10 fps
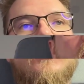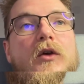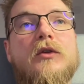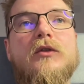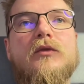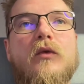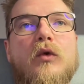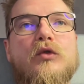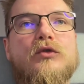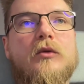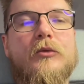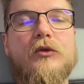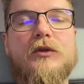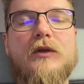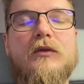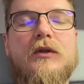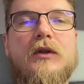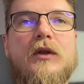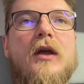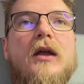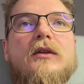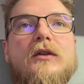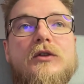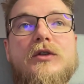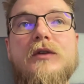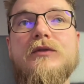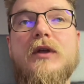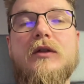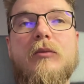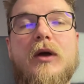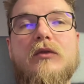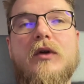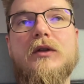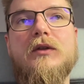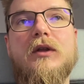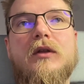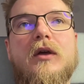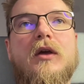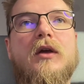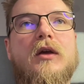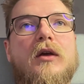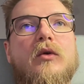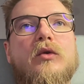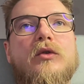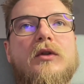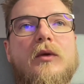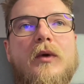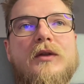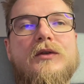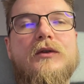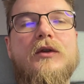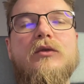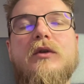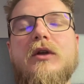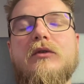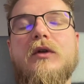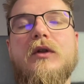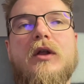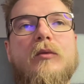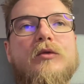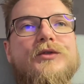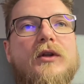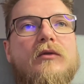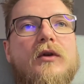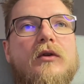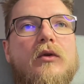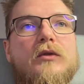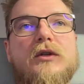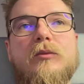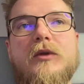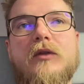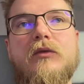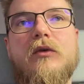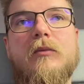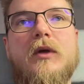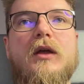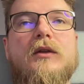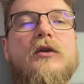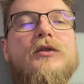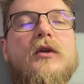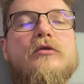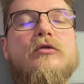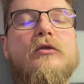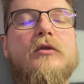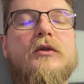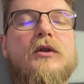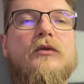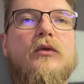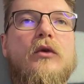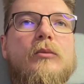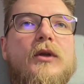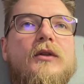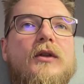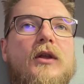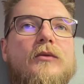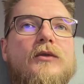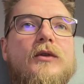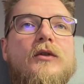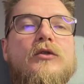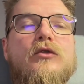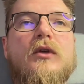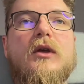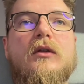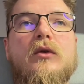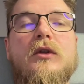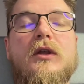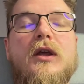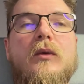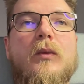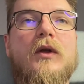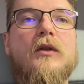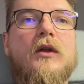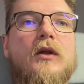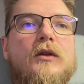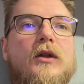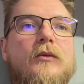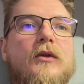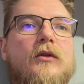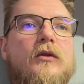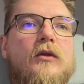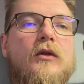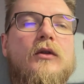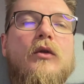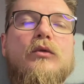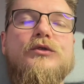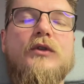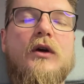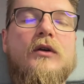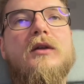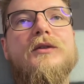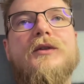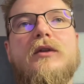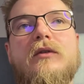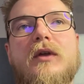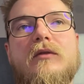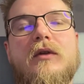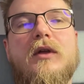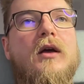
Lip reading: Dart is focused on productivity, and it achieves that by writing code only once that you can run almost anywhere on any platform. And there is also no need for big teams, since you can only have one team that knows Dart instead of having